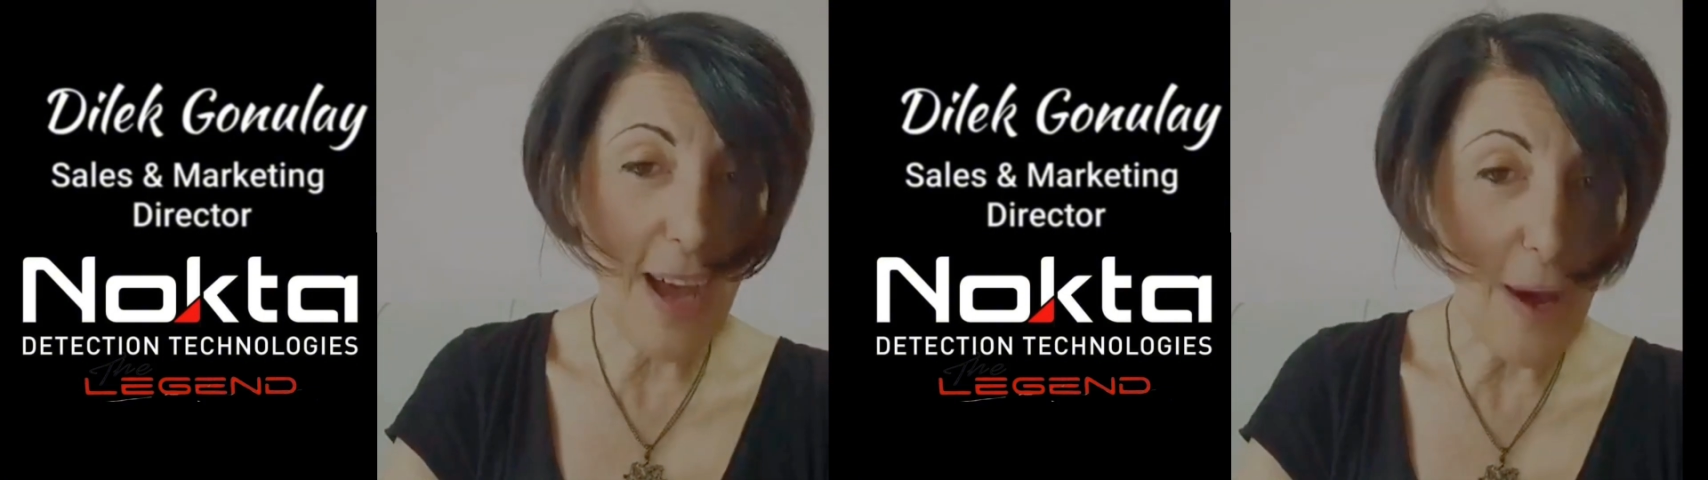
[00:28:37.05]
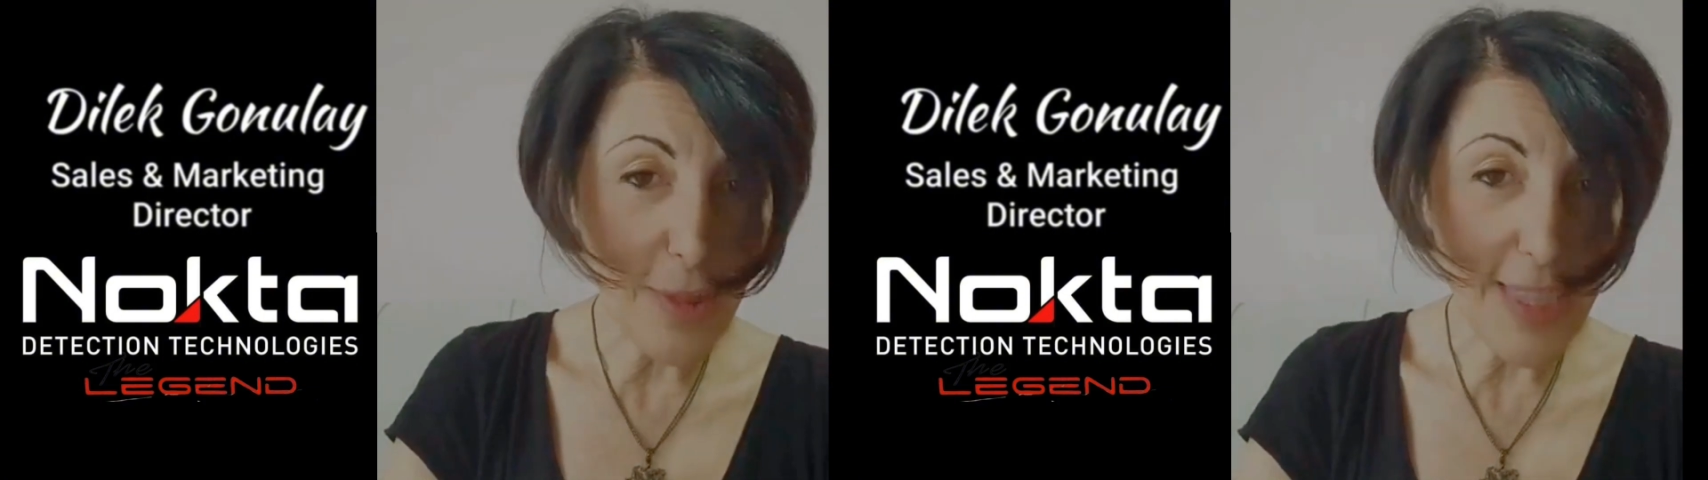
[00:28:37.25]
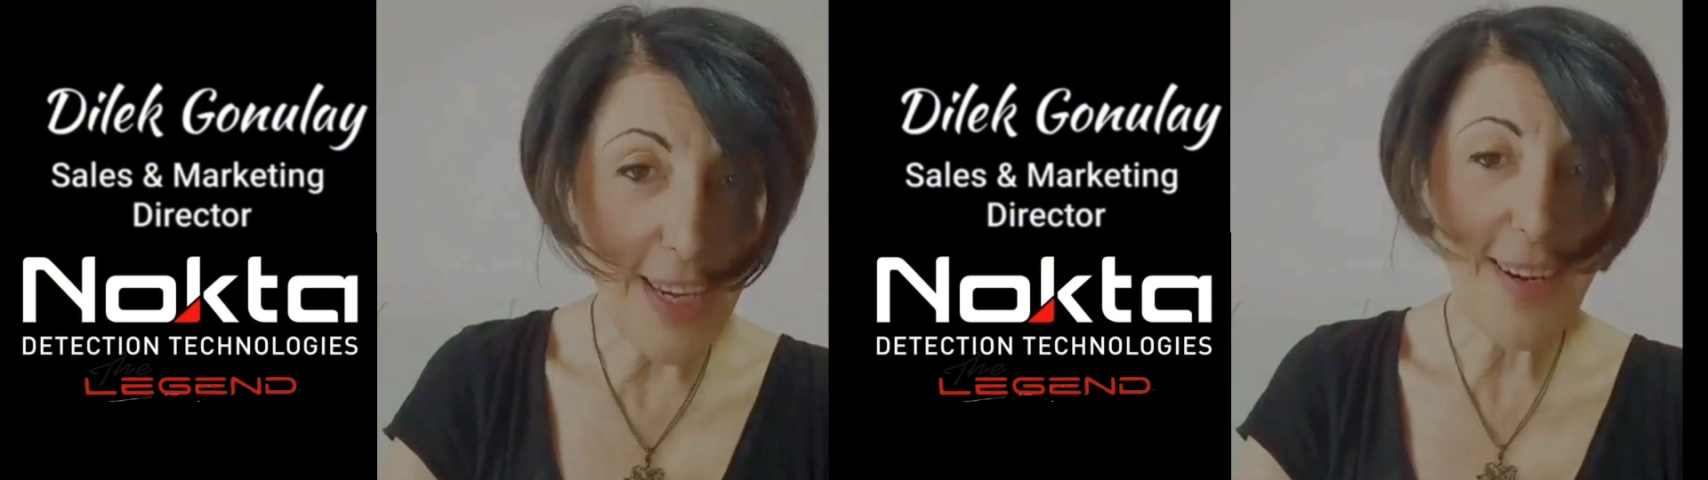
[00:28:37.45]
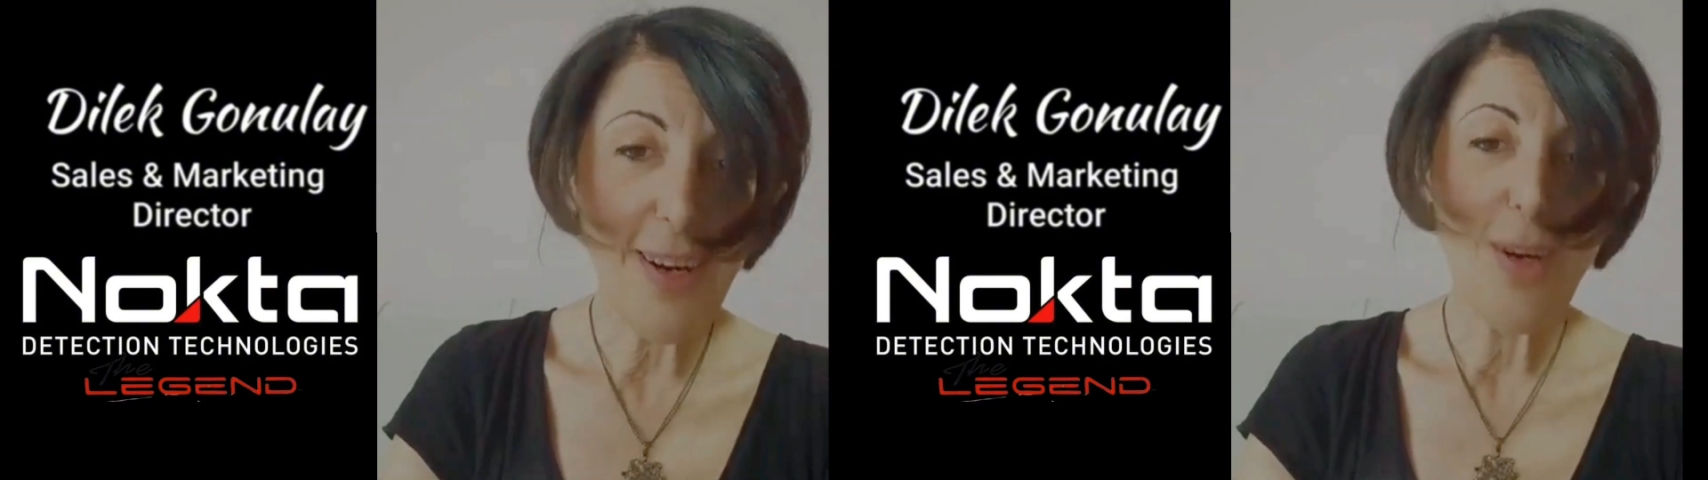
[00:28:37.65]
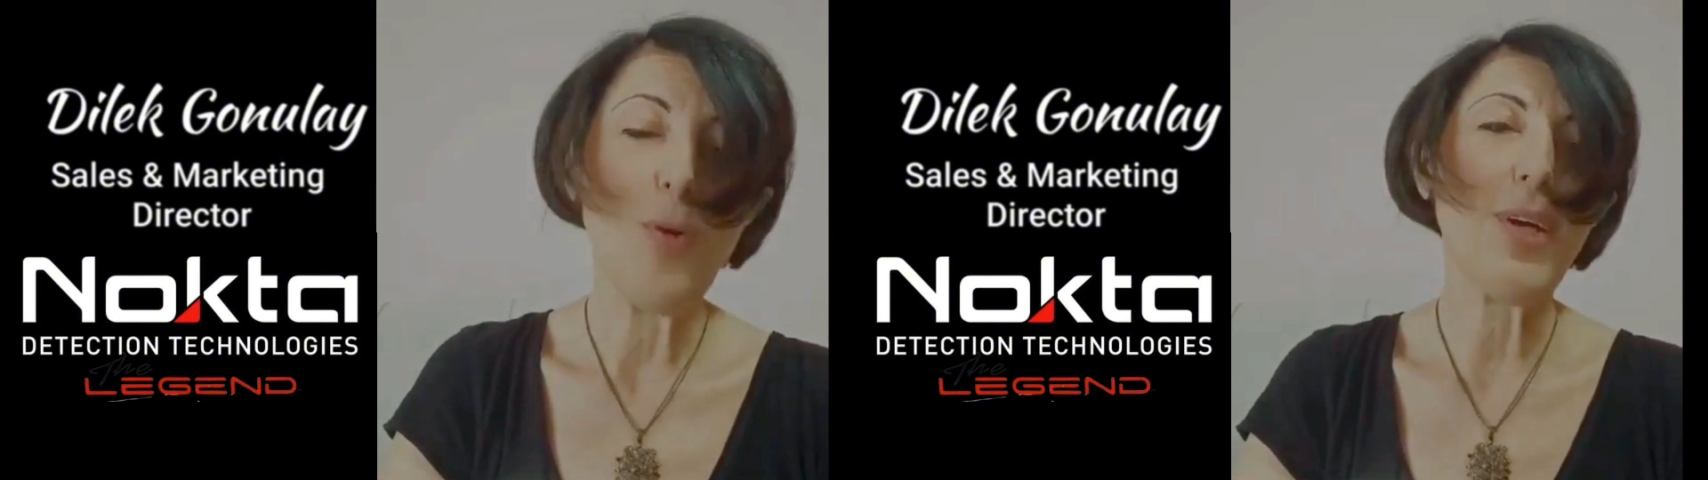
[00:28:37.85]
out there.
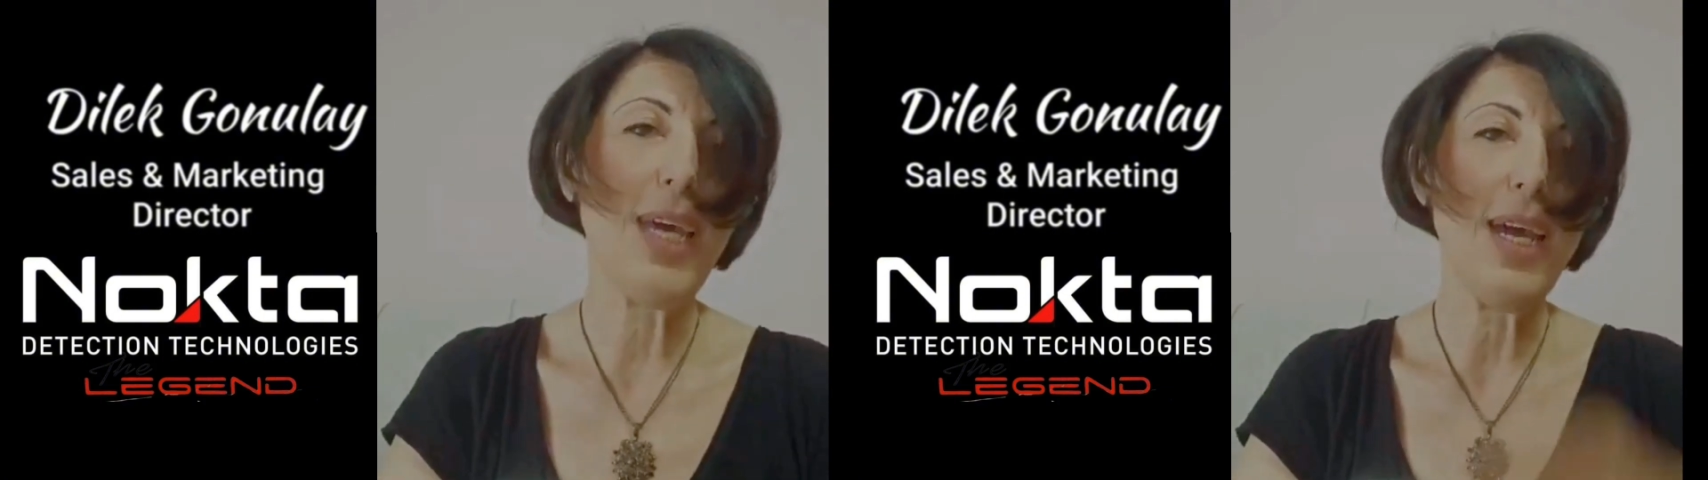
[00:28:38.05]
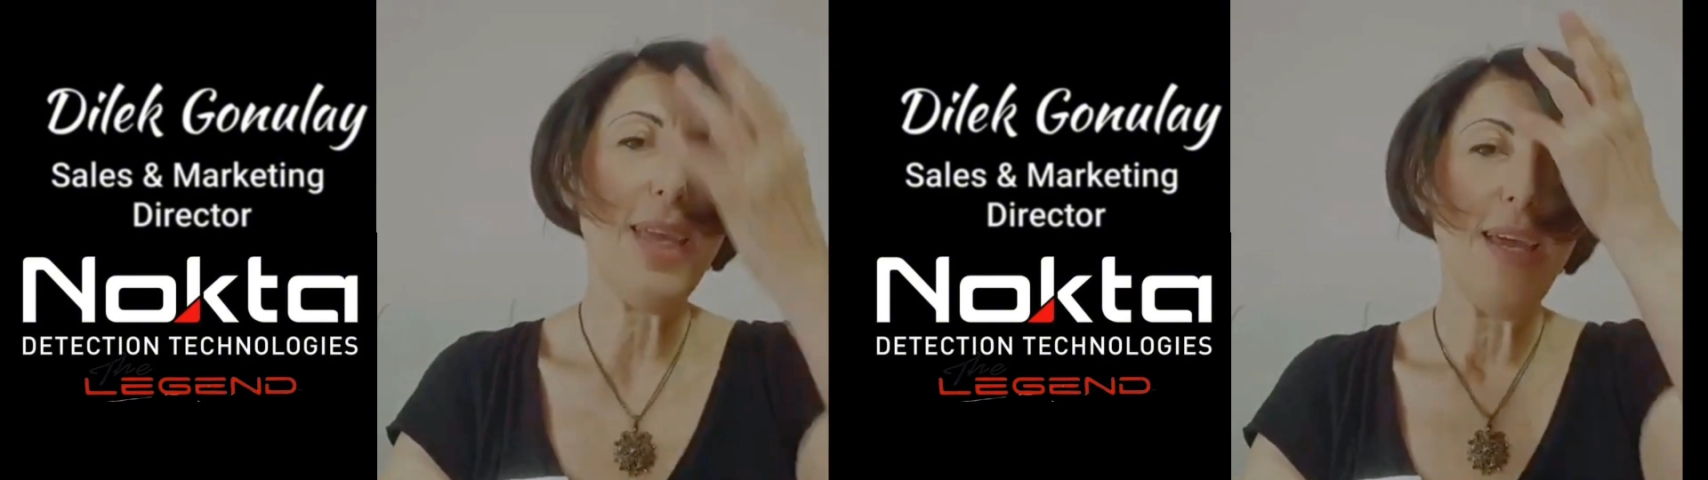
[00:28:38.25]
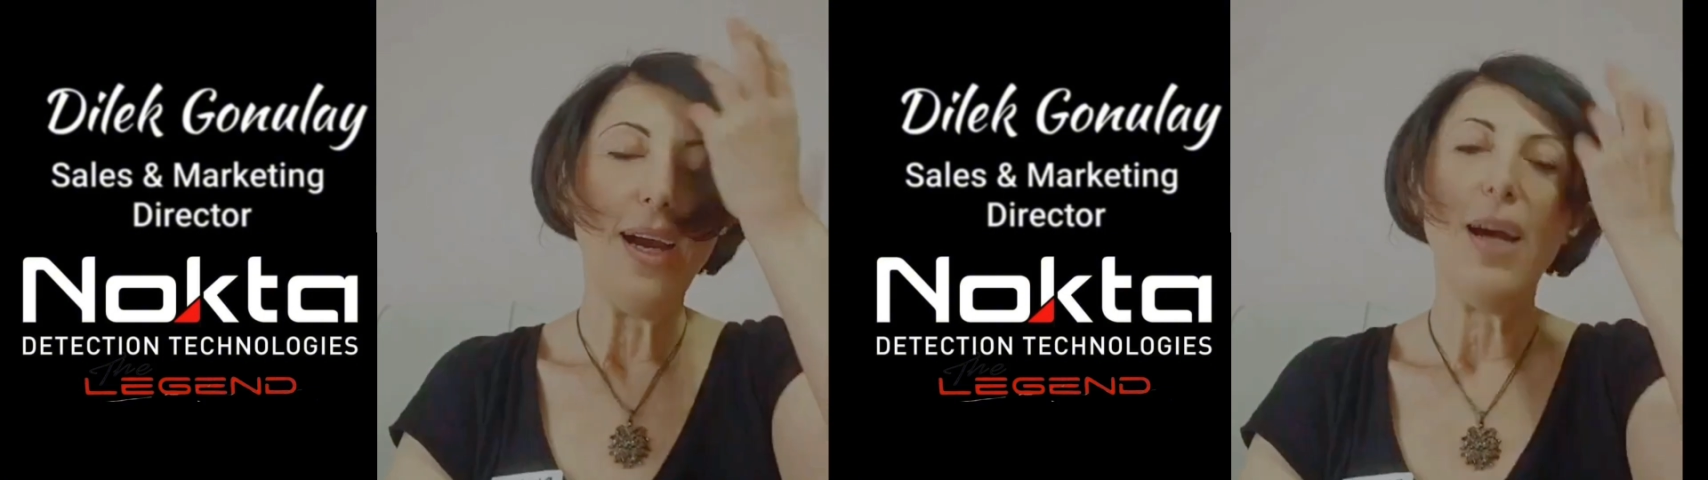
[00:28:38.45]
Okay.